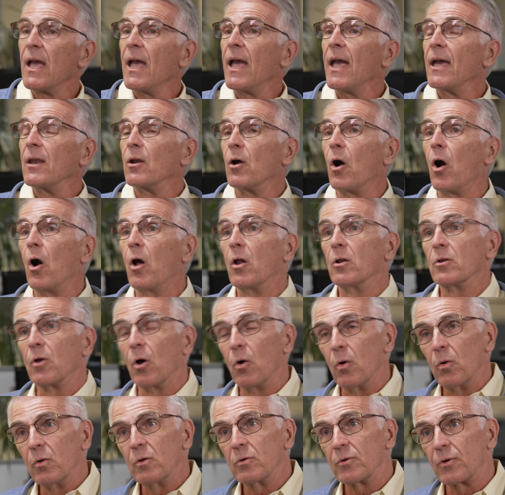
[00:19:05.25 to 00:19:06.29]
and all
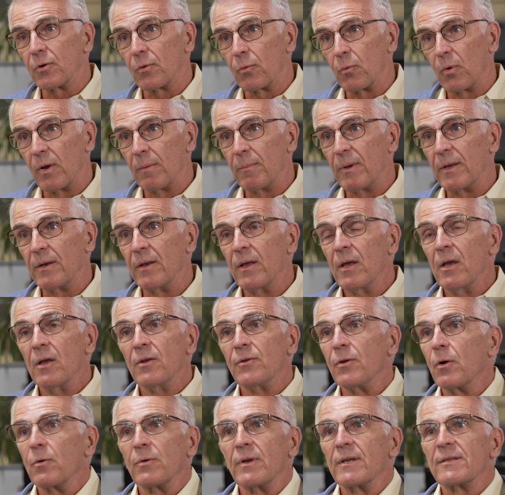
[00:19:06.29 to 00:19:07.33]
older women
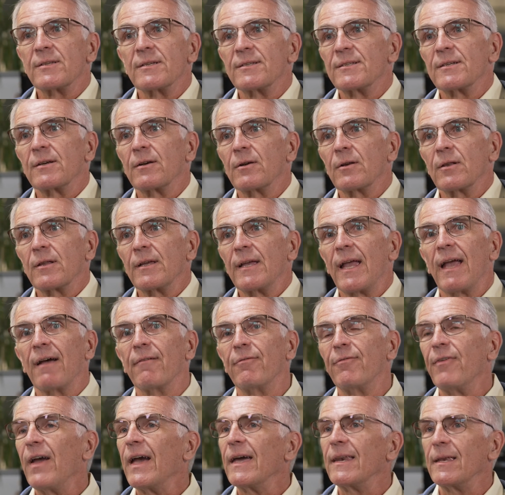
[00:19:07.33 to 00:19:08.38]
don't necessarily
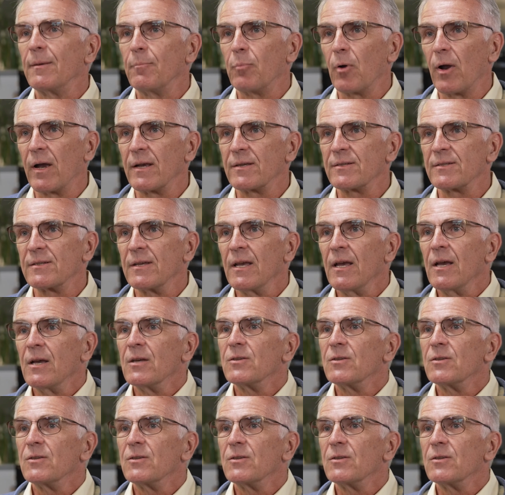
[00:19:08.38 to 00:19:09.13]
have fatty breasts.